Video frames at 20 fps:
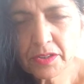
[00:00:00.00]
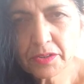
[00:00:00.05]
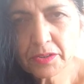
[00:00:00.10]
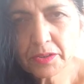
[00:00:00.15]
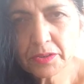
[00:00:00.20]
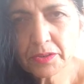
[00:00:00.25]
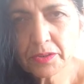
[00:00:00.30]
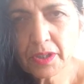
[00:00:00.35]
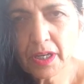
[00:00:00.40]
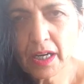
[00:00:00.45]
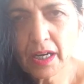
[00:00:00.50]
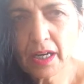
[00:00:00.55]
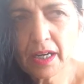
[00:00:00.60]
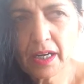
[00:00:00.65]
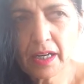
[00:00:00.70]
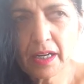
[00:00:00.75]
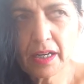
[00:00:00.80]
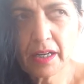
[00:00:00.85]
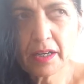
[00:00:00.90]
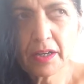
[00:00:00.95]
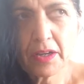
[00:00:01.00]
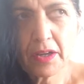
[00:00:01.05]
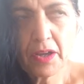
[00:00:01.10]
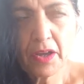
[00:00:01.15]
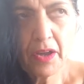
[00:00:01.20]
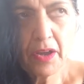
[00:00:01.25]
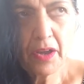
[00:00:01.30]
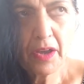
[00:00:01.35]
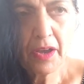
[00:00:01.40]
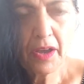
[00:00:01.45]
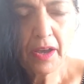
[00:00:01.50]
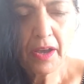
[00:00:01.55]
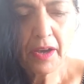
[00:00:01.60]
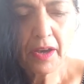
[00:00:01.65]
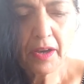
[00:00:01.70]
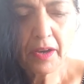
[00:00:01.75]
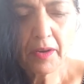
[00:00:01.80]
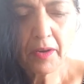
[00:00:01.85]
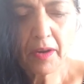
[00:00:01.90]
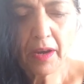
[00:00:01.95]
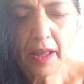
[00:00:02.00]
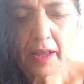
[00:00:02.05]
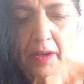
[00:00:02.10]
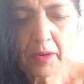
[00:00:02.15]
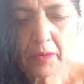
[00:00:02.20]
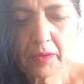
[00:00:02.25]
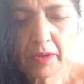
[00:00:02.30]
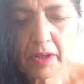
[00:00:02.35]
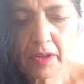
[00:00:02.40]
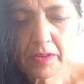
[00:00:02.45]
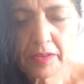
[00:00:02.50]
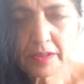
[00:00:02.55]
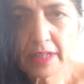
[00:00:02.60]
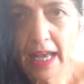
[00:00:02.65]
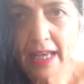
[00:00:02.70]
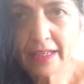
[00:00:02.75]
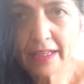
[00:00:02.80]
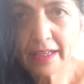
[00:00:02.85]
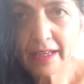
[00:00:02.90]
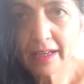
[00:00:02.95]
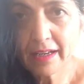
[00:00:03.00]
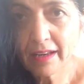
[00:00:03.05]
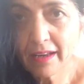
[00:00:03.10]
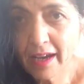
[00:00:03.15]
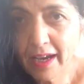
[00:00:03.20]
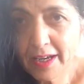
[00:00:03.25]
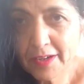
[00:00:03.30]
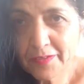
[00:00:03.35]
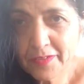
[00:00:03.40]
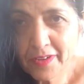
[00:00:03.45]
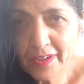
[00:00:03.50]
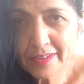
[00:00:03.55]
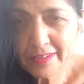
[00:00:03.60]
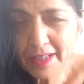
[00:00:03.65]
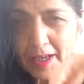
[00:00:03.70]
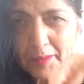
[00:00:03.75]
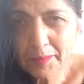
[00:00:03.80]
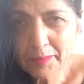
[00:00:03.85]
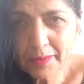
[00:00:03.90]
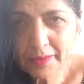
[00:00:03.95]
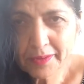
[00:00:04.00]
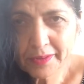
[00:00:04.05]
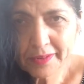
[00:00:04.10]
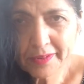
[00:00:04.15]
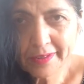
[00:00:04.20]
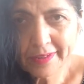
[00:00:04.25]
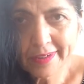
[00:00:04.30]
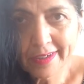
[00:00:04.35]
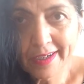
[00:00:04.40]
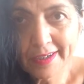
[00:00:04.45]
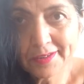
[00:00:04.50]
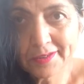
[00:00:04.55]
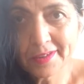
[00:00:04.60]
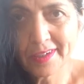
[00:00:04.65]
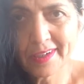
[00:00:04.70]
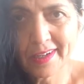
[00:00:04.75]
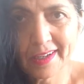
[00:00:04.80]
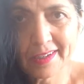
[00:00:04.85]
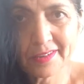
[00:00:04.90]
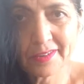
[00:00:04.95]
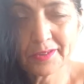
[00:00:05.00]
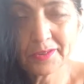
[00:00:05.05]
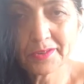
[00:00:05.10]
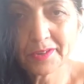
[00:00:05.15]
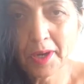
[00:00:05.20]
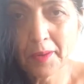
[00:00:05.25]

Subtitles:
to, like when you're standing in line, for example, I usually like do